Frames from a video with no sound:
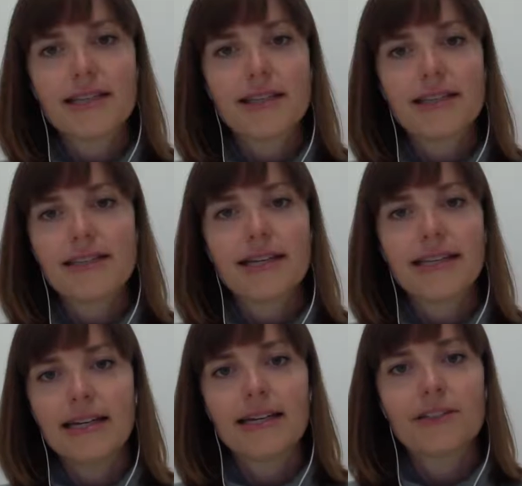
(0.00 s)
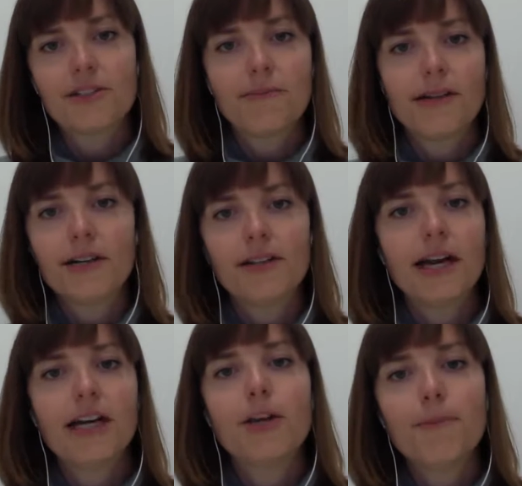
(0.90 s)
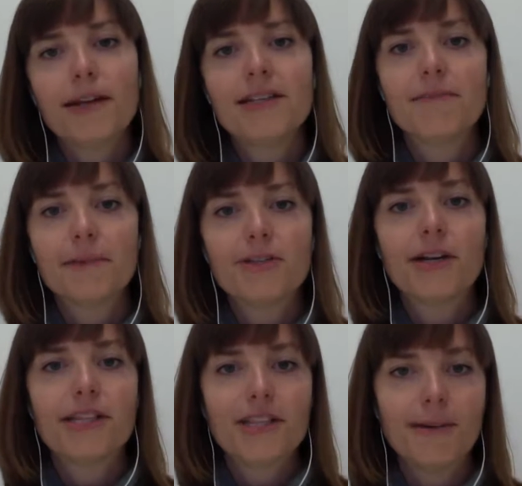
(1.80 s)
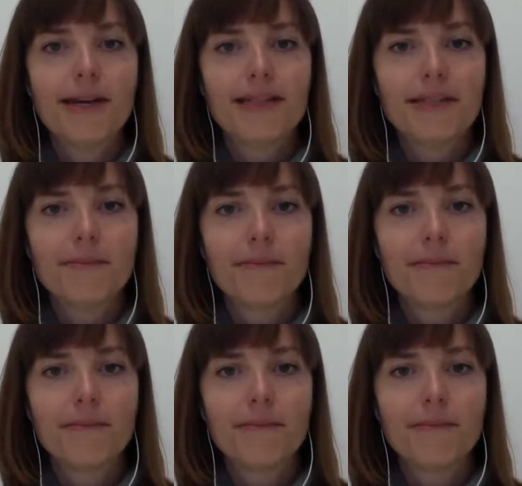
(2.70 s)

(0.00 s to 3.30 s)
this idea should be called not humanism, but transhumanism,